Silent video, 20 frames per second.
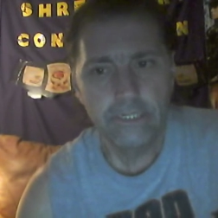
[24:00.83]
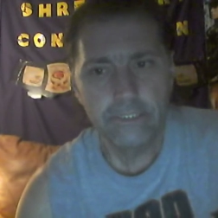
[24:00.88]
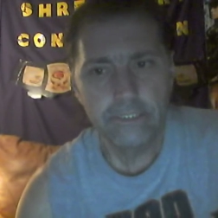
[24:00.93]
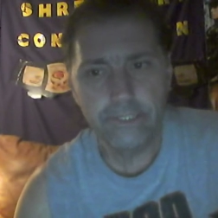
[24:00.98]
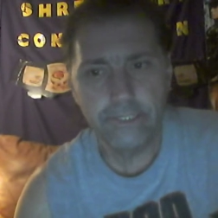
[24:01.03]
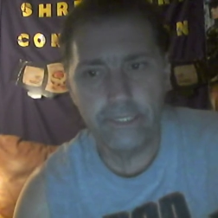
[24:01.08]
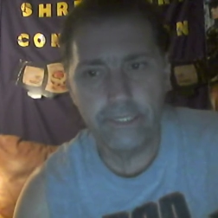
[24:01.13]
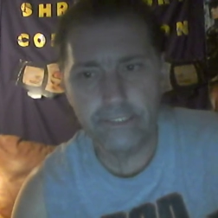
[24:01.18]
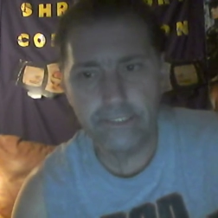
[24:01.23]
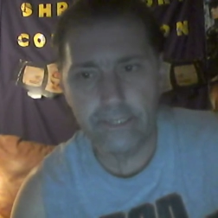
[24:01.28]

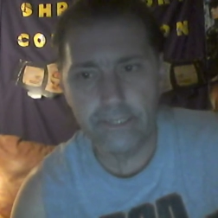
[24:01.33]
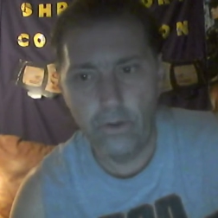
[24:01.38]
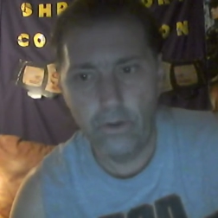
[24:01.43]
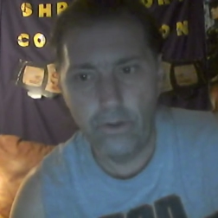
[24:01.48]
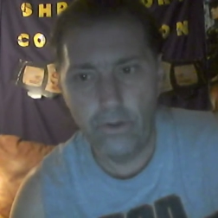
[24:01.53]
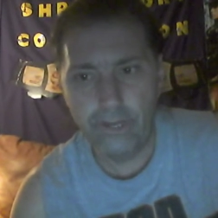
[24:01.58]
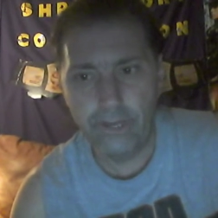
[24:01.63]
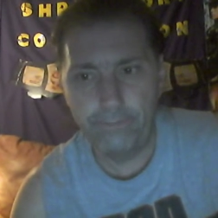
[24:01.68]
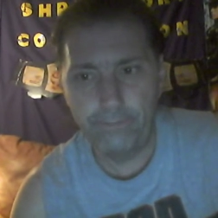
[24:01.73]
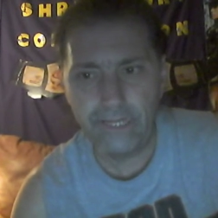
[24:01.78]
She's
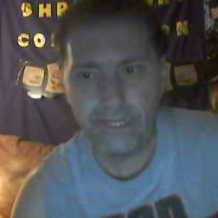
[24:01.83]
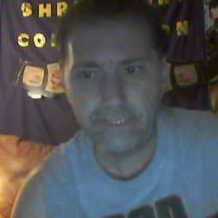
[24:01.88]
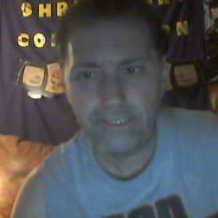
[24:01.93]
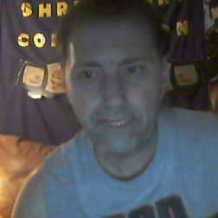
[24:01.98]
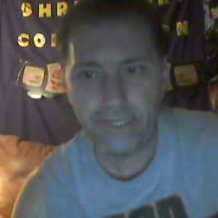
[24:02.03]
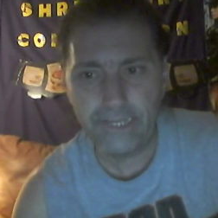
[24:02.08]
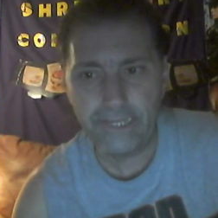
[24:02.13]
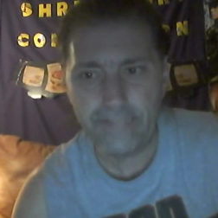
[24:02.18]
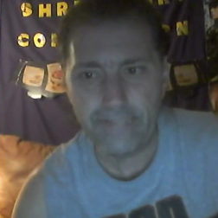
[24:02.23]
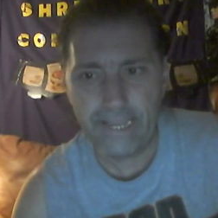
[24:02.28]
glowing a bunch
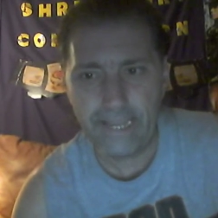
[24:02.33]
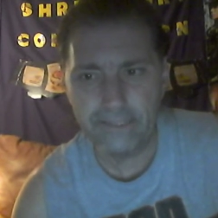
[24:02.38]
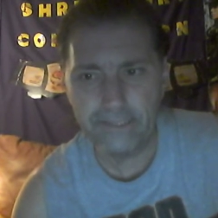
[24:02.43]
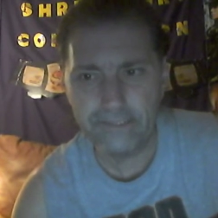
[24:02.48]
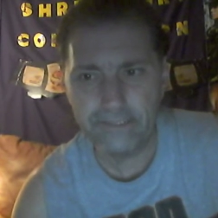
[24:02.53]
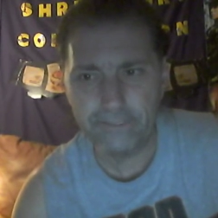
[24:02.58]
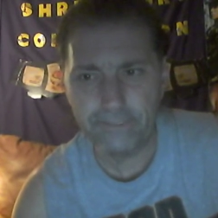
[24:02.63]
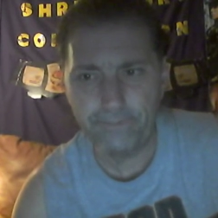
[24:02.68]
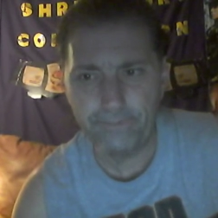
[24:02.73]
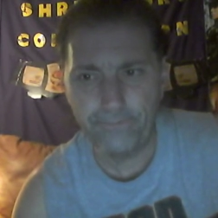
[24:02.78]
and
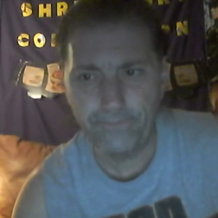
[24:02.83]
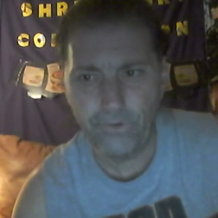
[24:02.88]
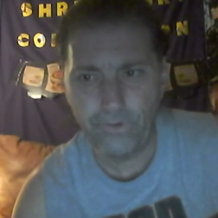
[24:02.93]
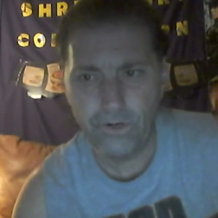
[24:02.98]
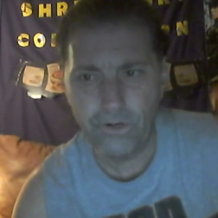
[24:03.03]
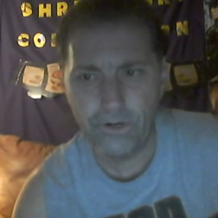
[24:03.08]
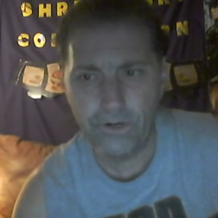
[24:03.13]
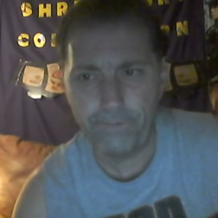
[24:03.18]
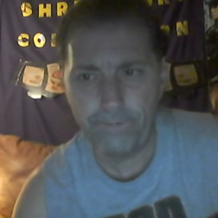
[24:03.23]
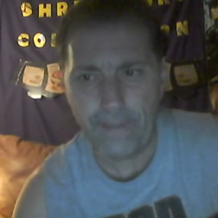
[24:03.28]
dances
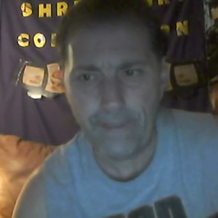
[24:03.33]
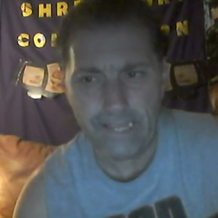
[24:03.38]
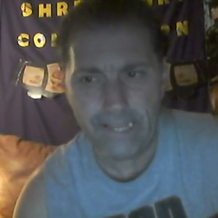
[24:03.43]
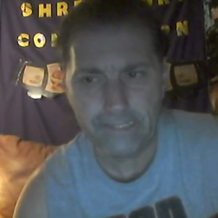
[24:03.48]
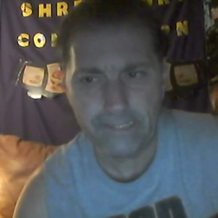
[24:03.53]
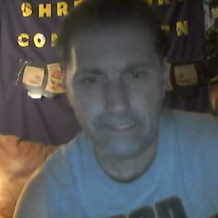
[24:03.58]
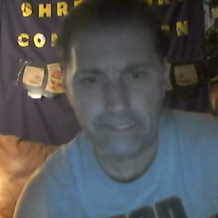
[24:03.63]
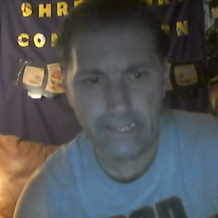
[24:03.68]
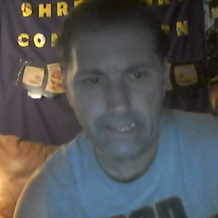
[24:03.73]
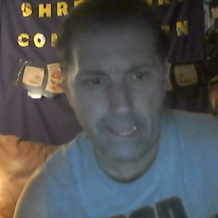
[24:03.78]
before
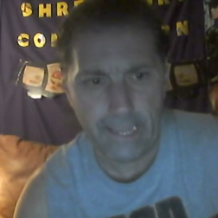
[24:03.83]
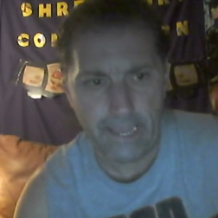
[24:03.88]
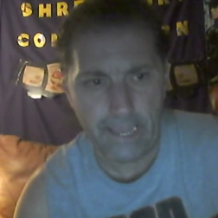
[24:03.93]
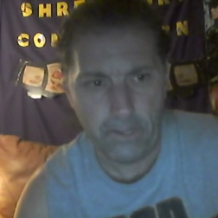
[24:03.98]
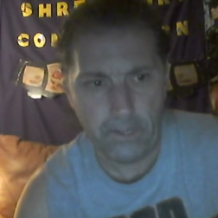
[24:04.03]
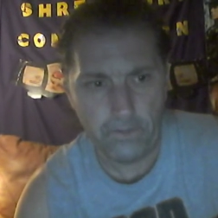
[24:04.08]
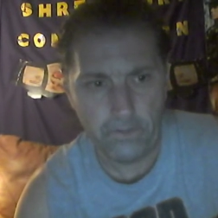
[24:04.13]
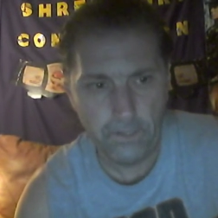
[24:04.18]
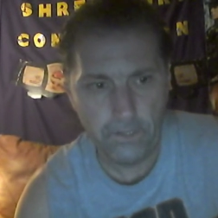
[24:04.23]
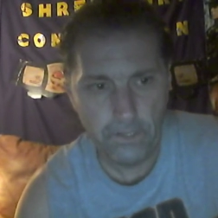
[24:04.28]
passing
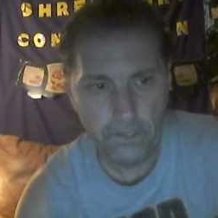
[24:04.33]
out.